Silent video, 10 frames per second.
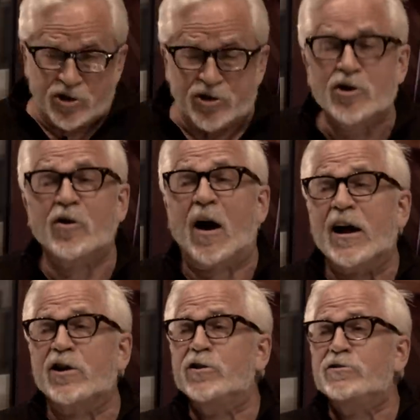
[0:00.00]
Sure,
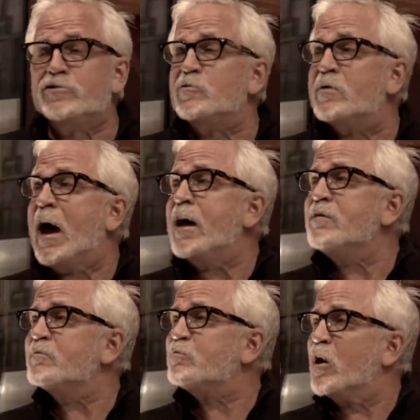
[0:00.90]
I could do that,
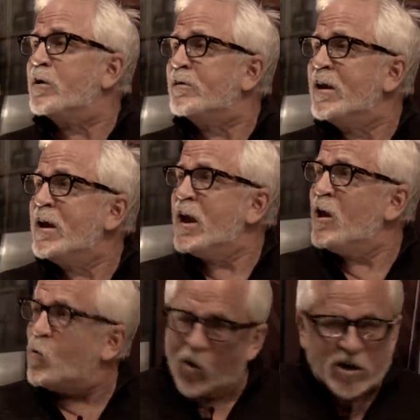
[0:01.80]
but
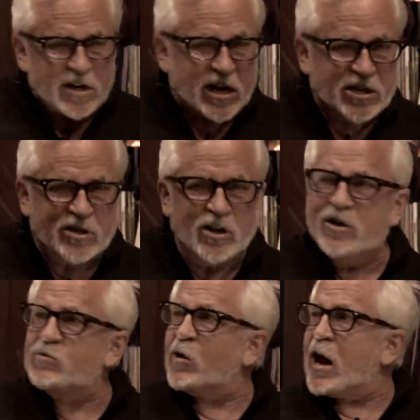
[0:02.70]
it wasn't as
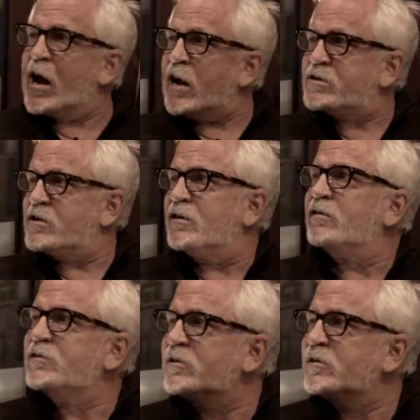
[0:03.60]
good when I got to